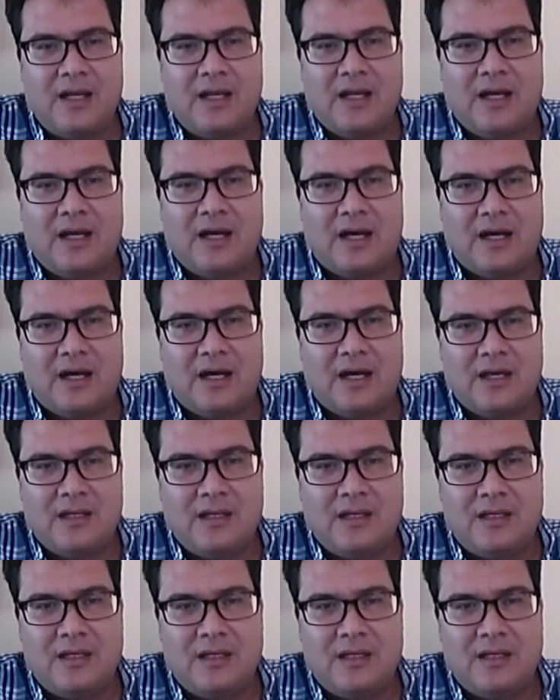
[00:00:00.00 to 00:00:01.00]
uh,
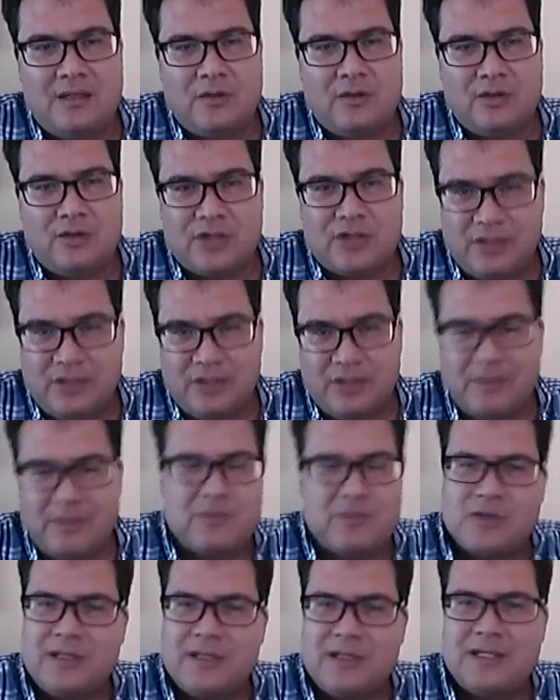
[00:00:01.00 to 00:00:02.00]
you know, your child might be
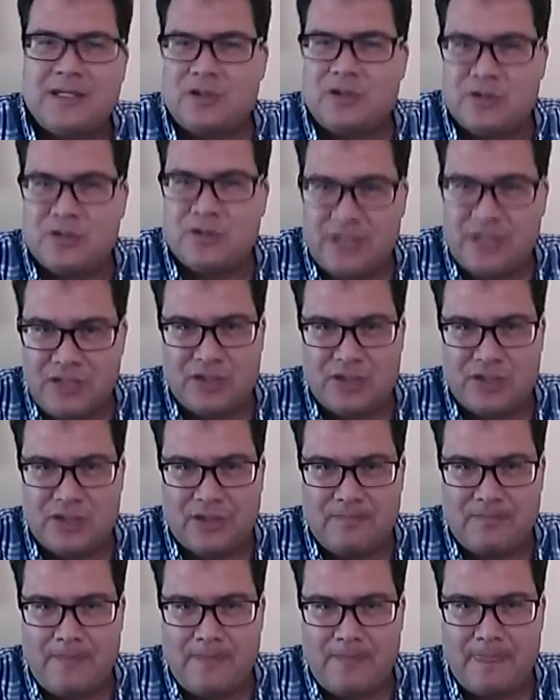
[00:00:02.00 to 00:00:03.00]
trying to get your attention,
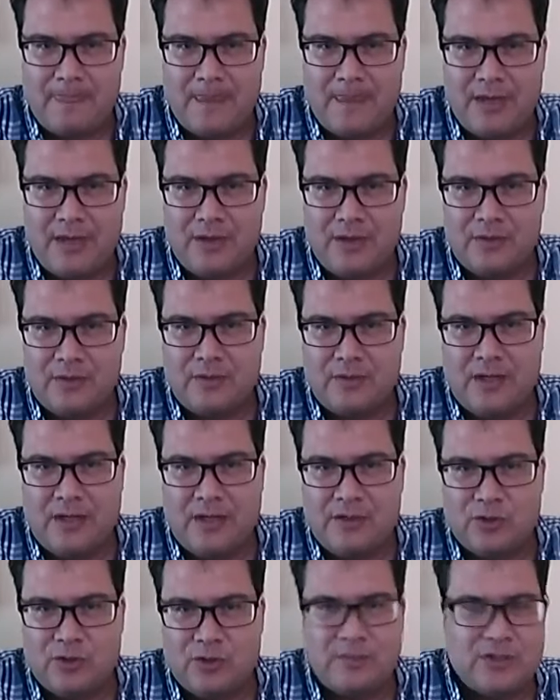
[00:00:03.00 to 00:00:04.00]
you know,
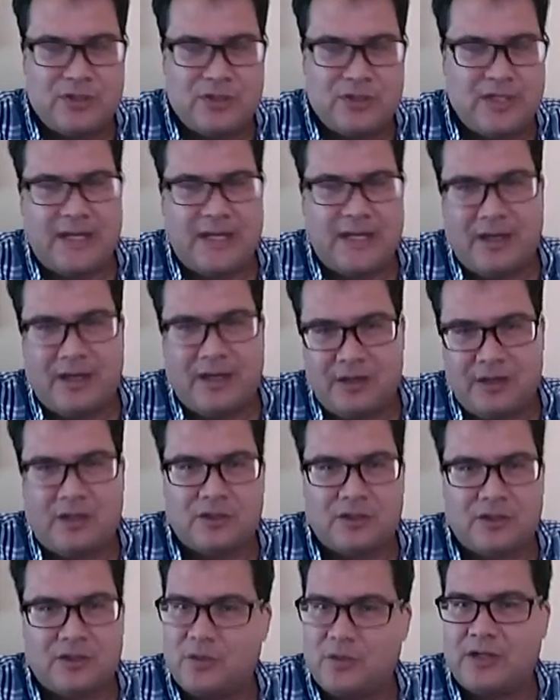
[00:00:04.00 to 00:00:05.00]
and you're missing out
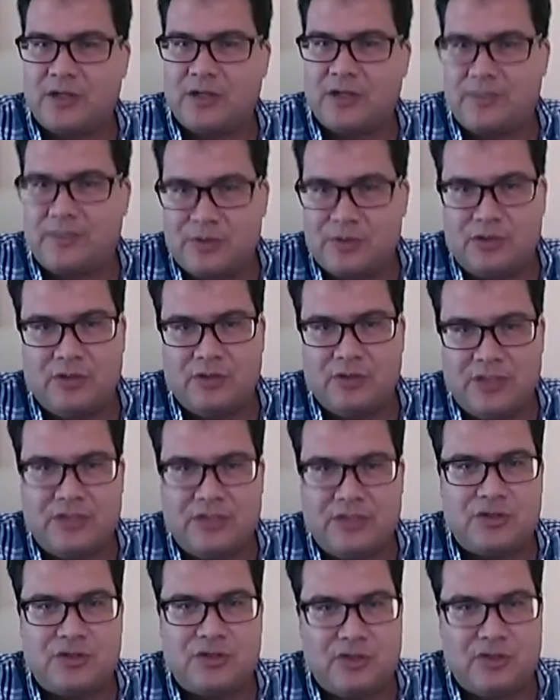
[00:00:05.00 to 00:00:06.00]
also on
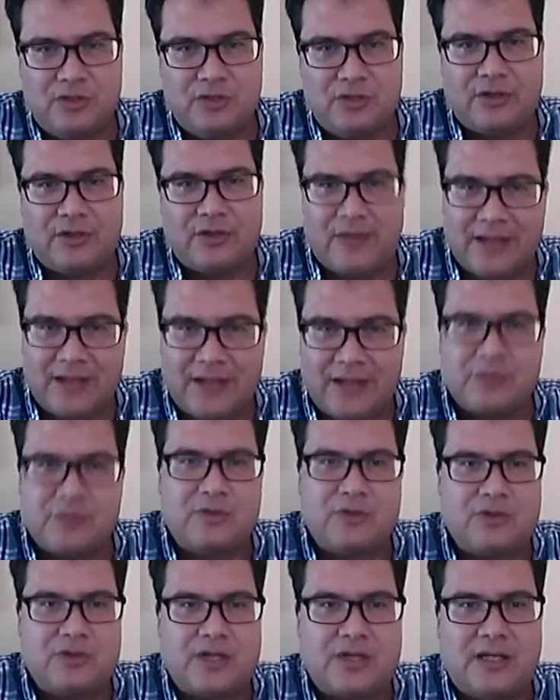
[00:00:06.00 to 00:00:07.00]
opportunities to interact with
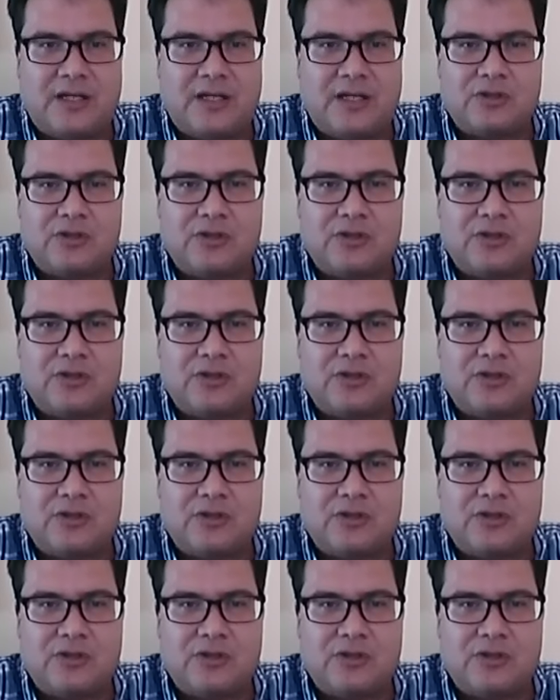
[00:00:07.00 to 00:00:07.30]
your child.